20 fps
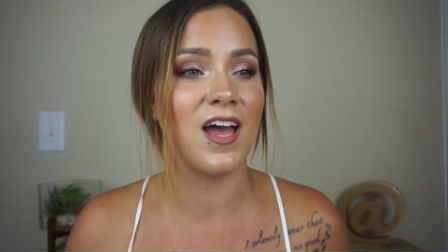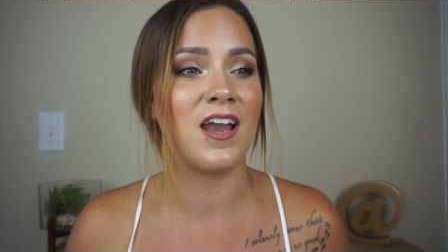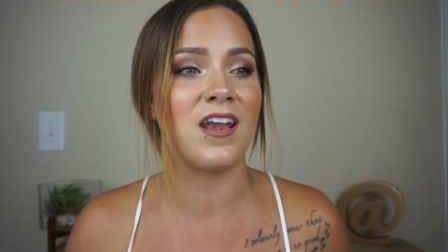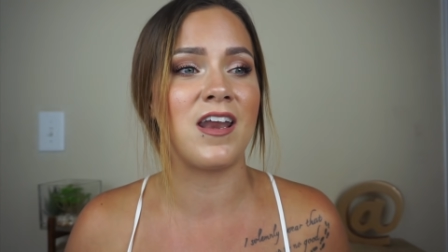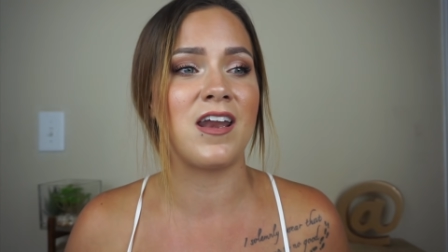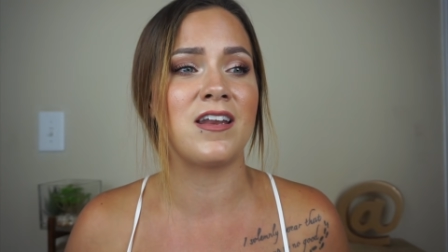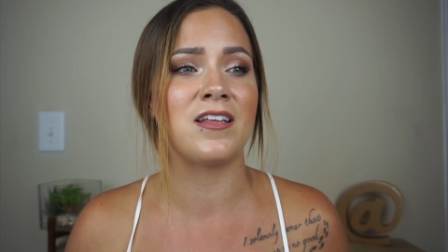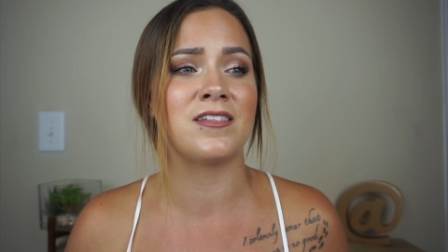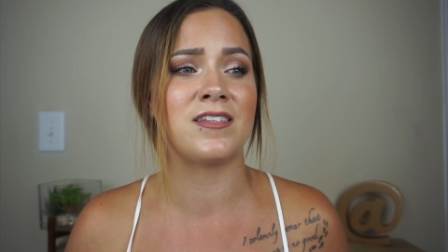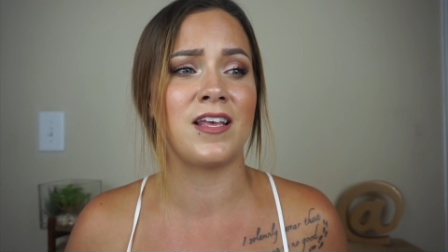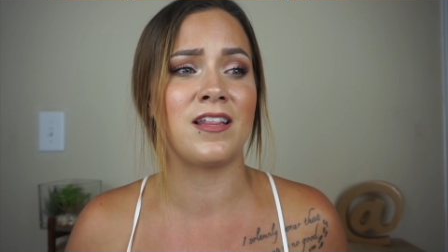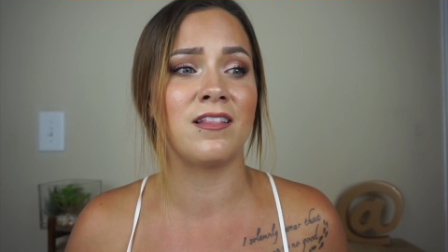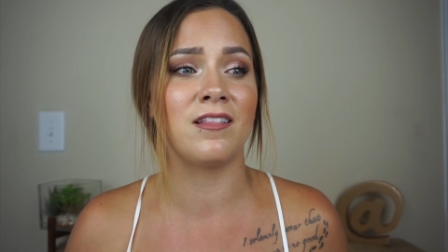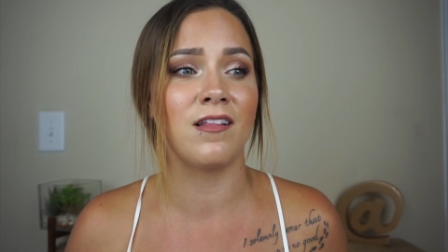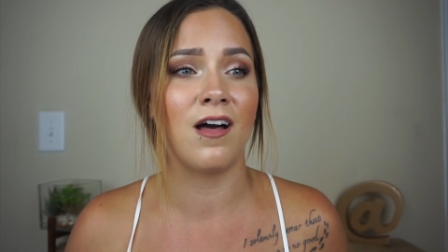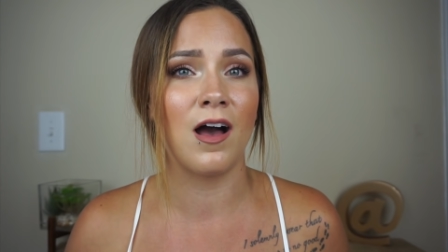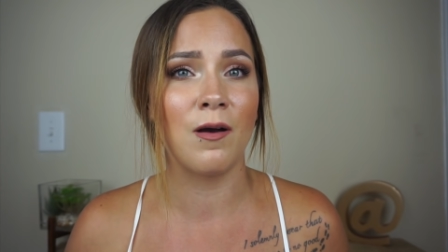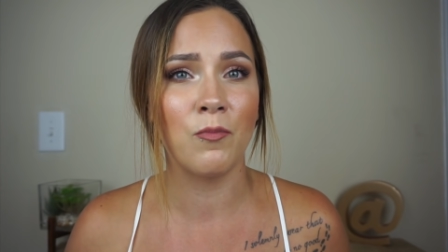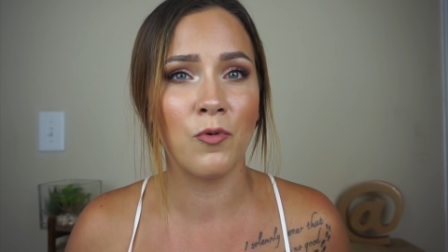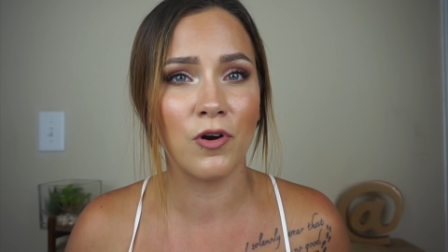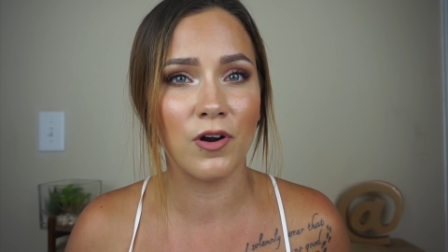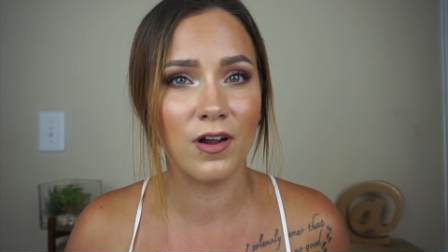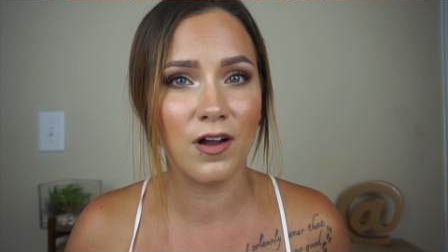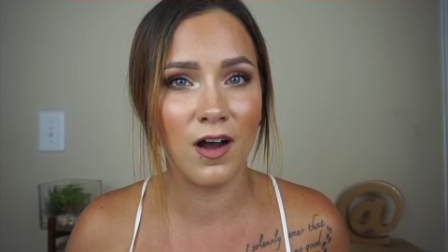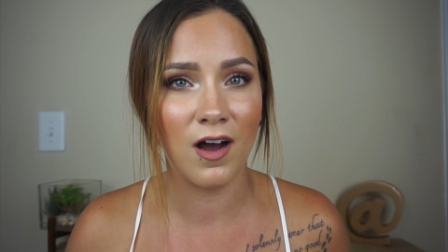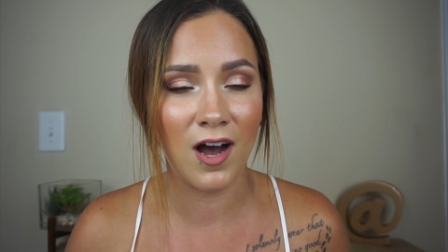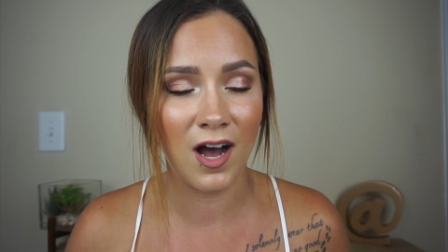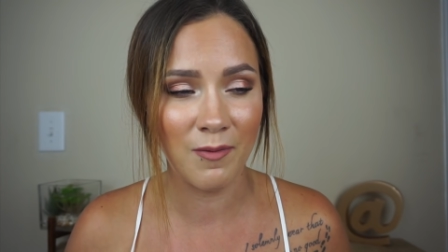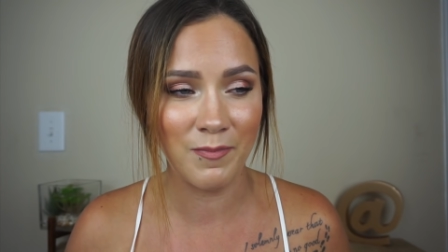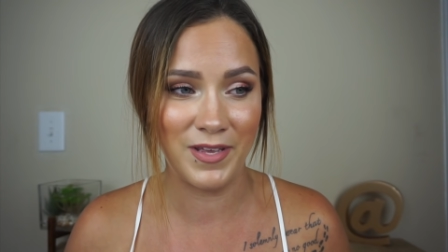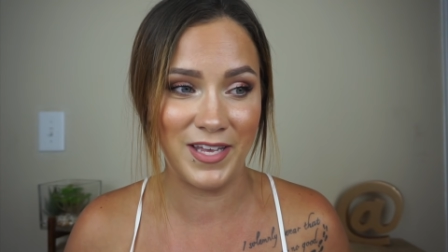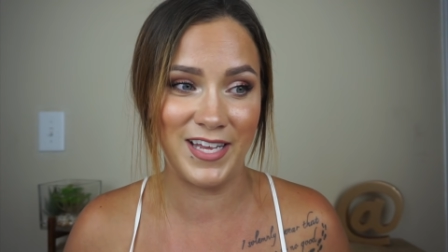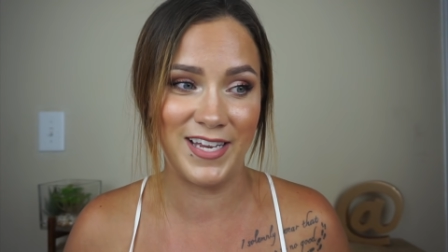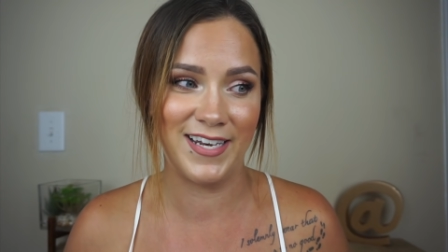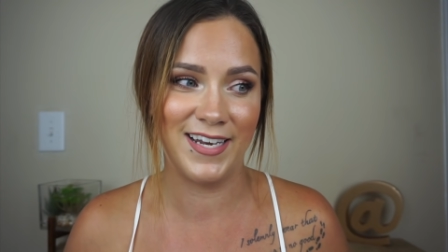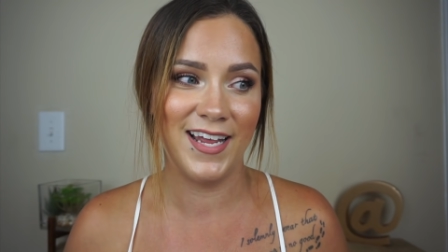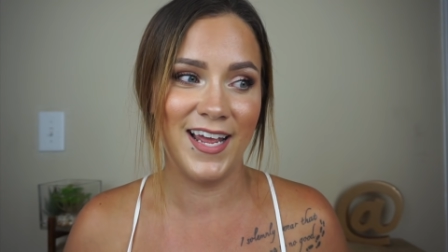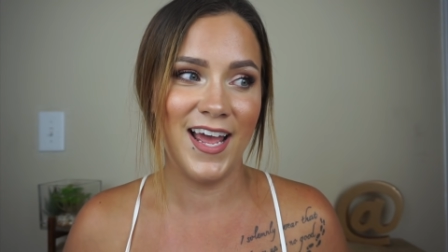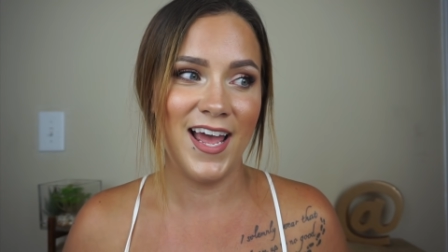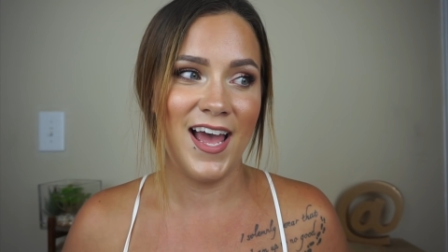and it is a lot more common